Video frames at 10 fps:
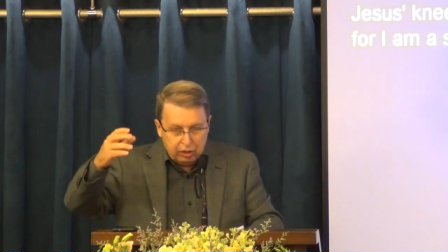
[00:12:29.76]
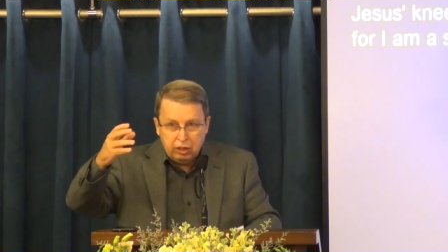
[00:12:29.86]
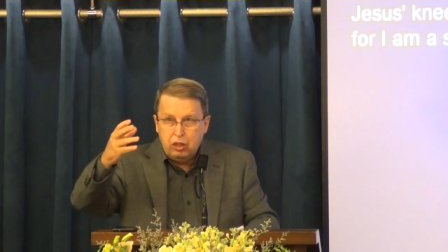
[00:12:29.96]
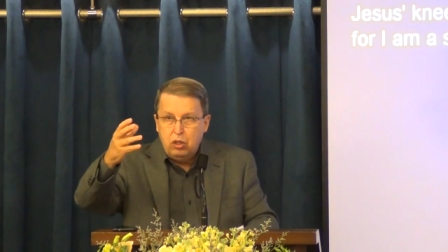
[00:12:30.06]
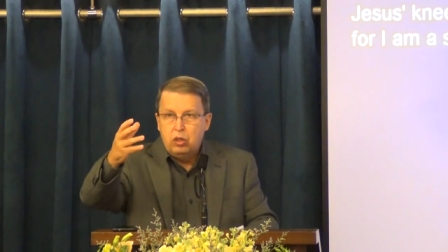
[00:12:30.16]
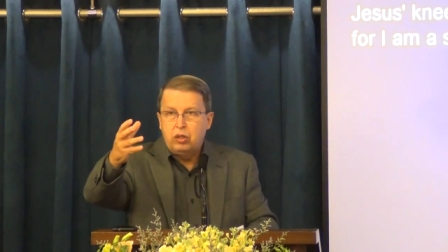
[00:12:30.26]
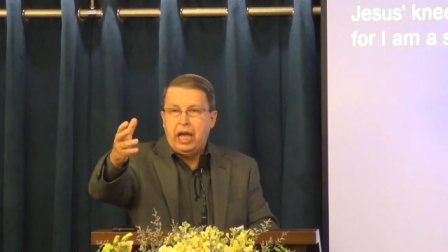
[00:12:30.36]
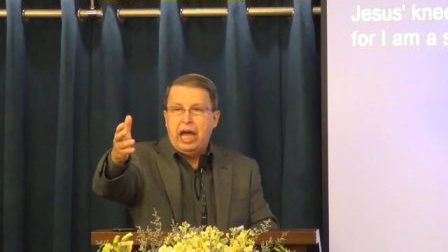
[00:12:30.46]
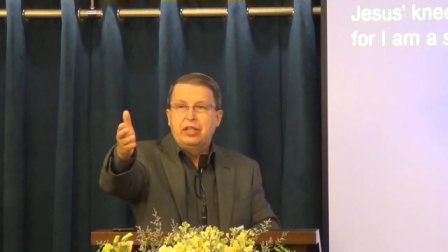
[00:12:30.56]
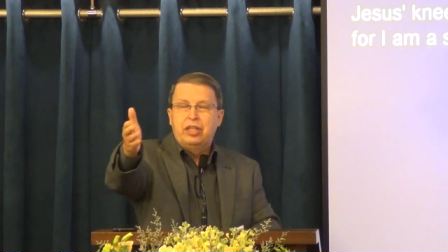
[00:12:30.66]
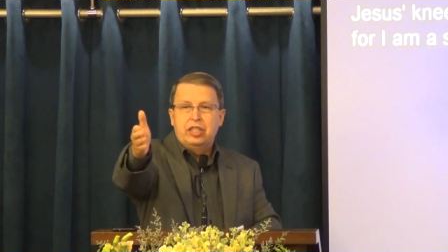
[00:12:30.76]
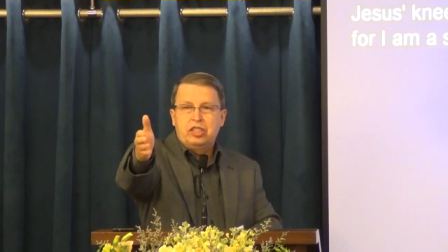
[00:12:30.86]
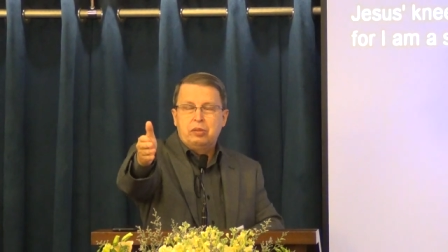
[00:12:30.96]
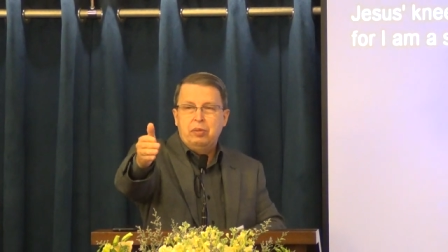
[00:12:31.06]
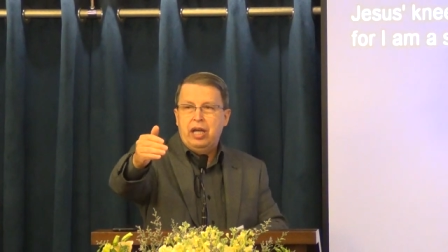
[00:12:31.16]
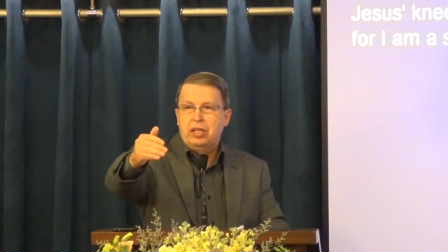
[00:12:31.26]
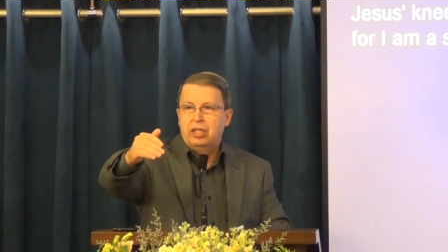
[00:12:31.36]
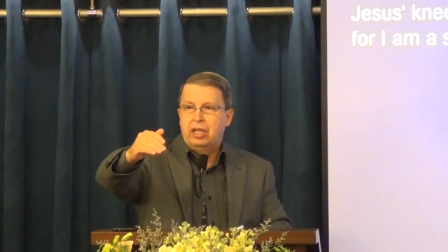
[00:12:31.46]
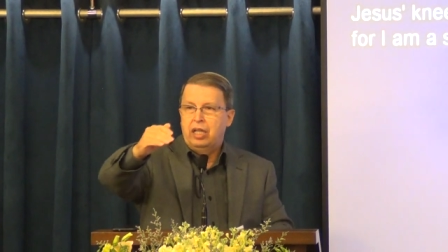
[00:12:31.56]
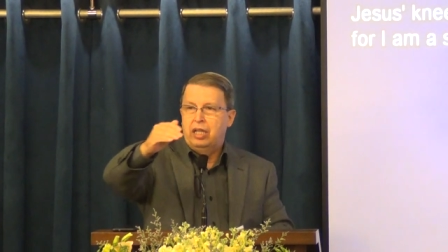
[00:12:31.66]
looked at this
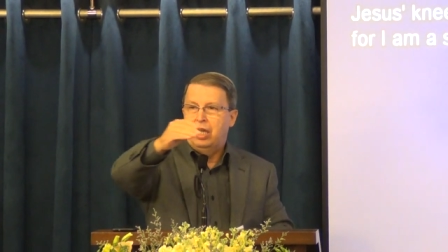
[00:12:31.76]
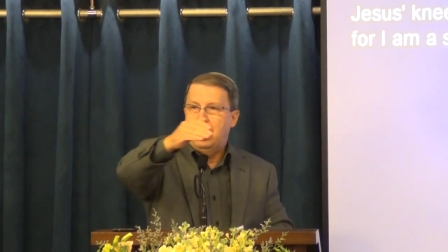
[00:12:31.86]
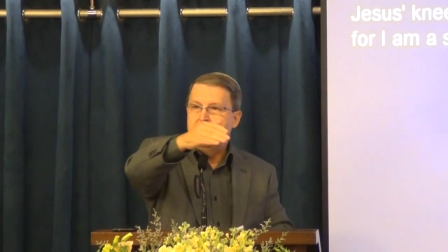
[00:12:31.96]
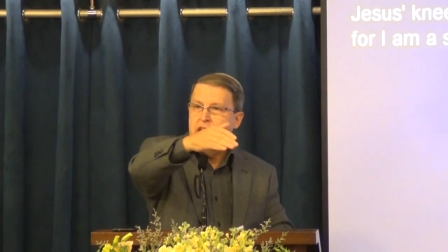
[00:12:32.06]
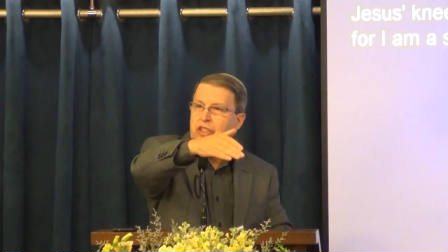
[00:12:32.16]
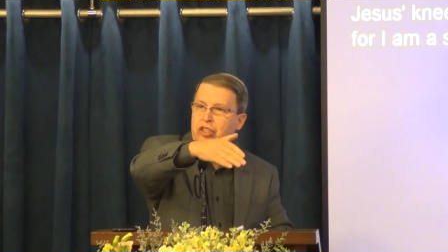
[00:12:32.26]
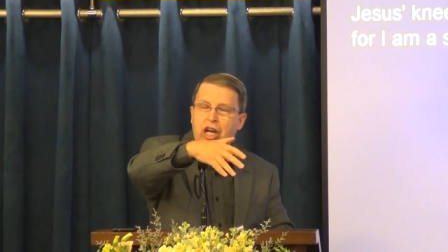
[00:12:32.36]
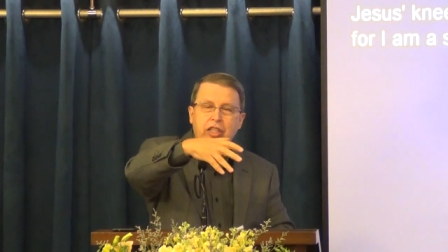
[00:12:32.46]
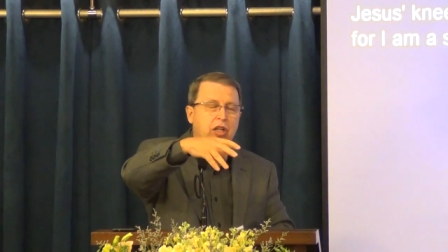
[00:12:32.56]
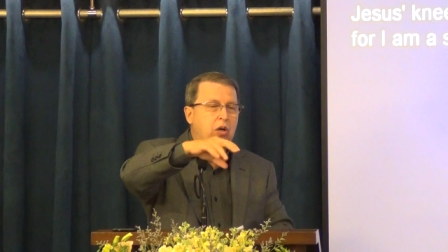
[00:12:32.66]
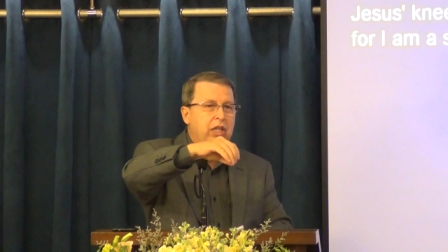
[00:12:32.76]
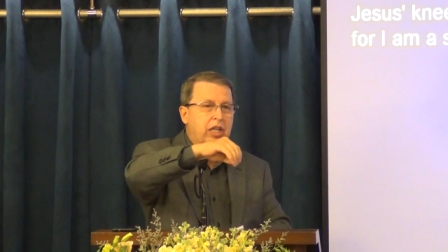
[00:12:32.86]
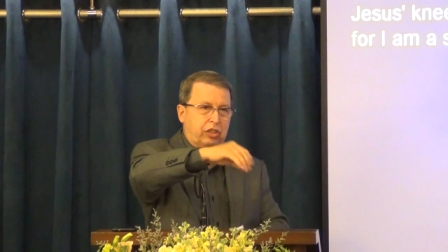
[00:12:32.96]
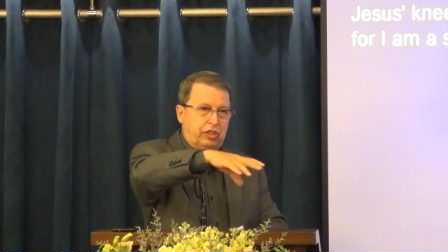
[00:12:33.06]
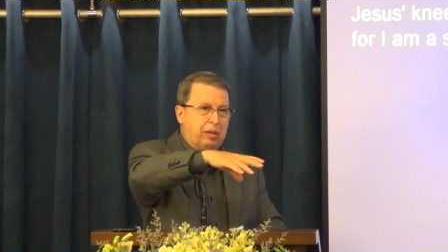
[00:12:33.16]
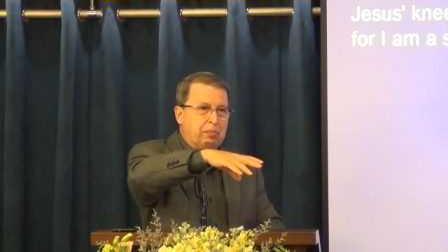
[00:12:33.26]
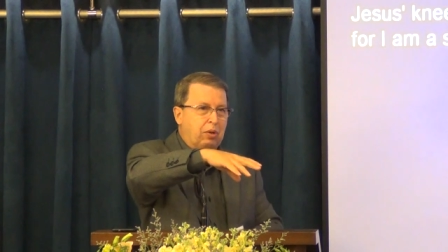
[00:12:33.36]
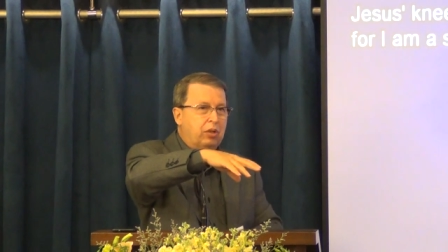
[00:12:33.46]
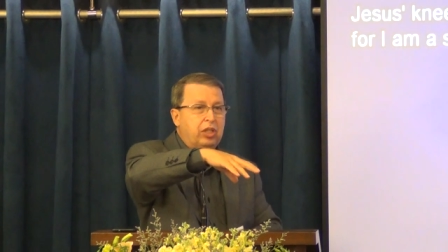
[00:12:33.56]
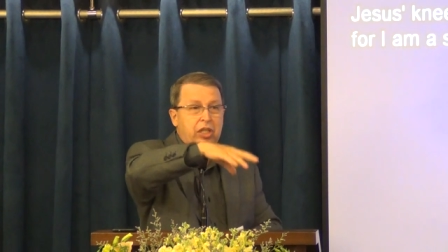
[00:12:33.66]
man, and he's not only a
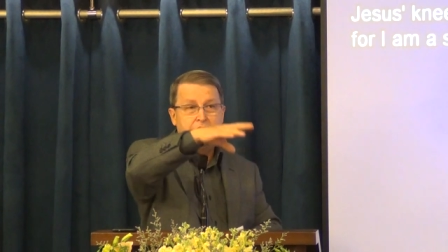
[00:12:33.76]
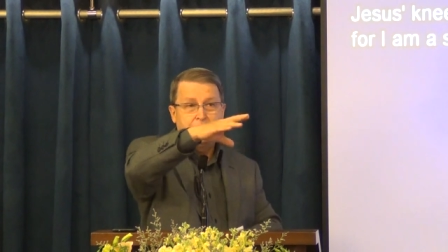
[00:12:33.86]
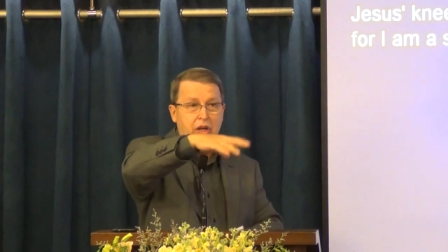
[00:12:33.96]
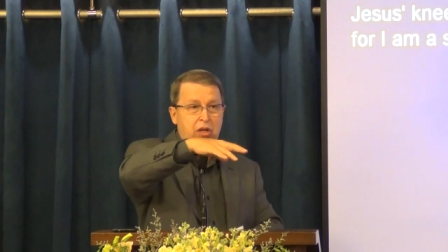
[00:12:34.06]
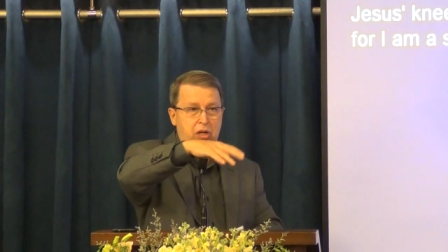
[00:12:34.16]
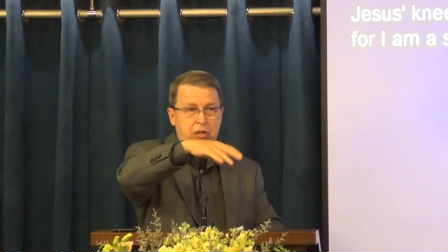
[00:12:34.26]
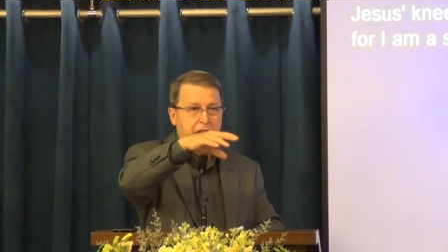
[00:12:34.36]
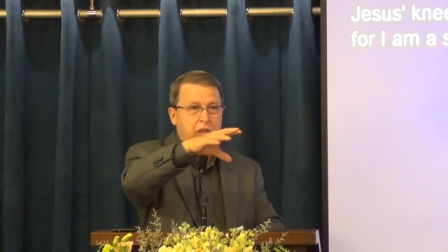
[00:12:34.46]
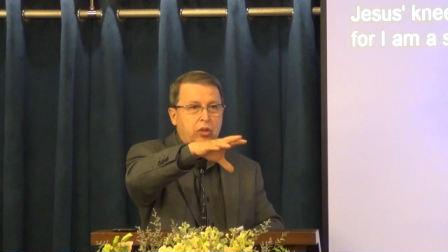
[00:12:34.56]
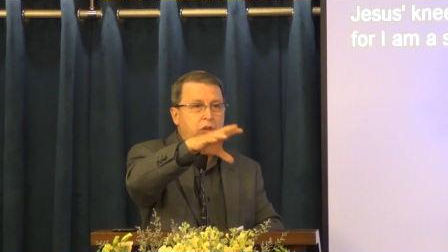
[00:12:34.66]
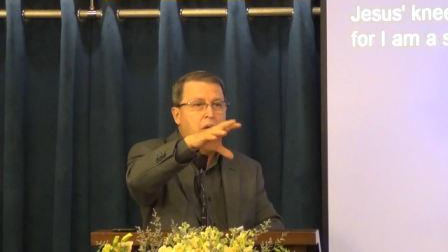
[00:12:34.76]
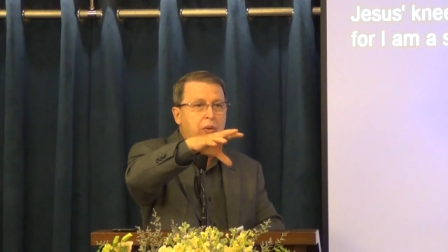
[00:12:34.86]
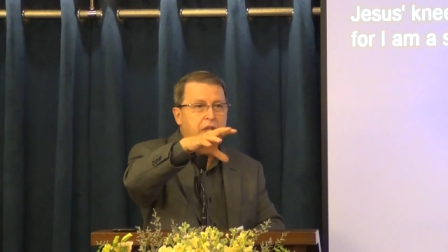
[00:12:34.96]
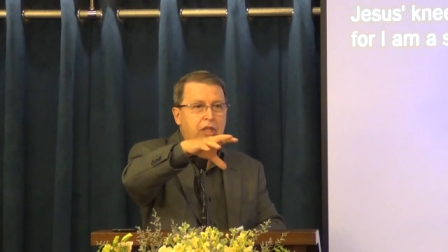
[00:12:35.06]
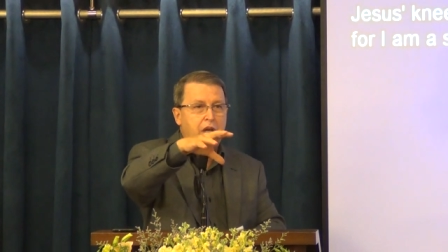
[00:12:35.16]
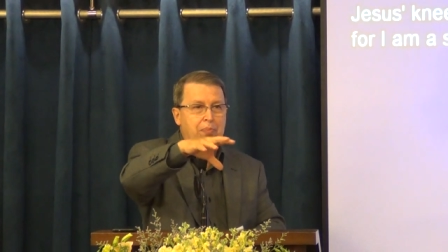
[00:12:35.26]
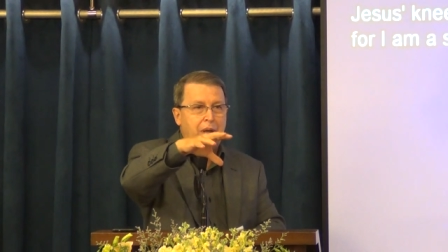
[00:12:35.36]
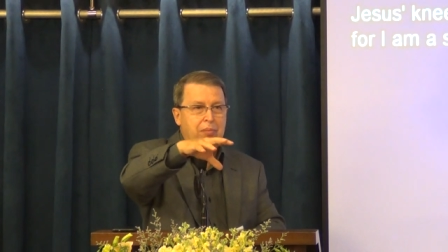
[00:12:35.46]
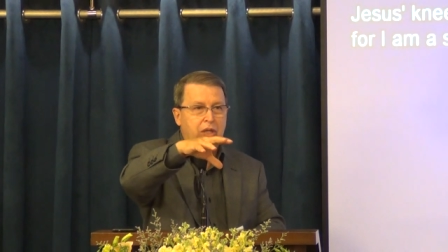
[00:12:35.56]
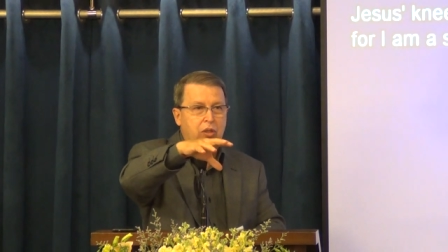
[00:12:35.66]
simple teacher or an authority, a
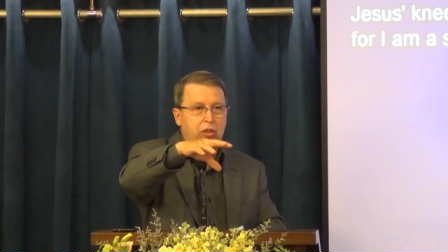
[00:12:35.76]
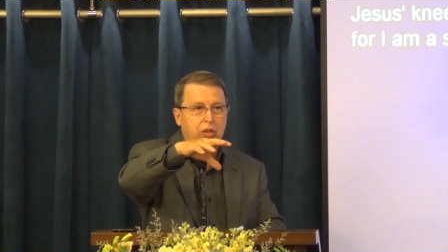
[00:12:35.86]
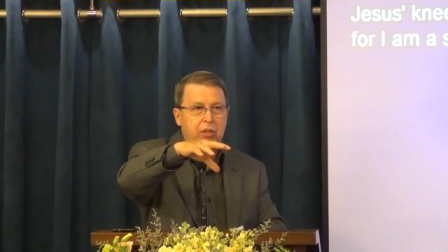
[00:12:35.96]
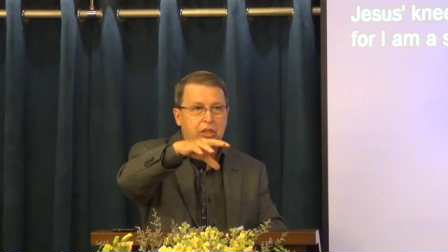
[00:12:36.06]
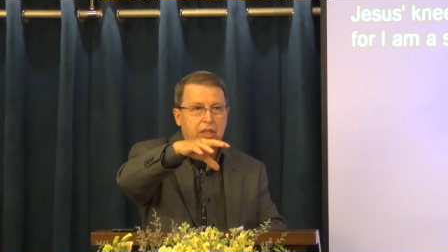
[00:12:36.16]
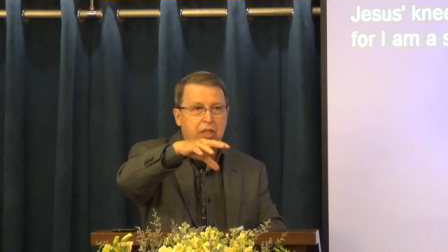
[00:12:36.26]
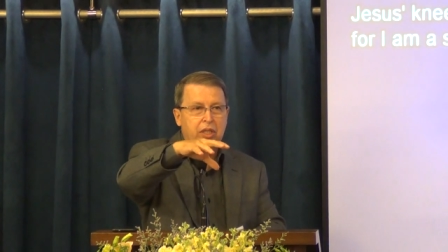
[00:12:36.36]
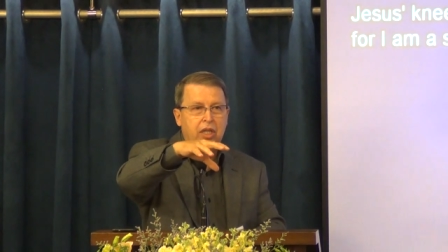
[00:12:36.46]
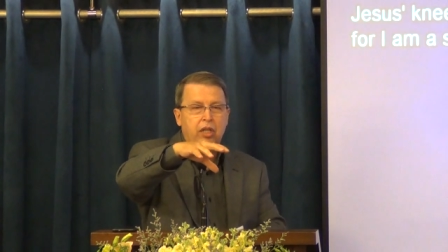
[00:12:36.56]
public authority,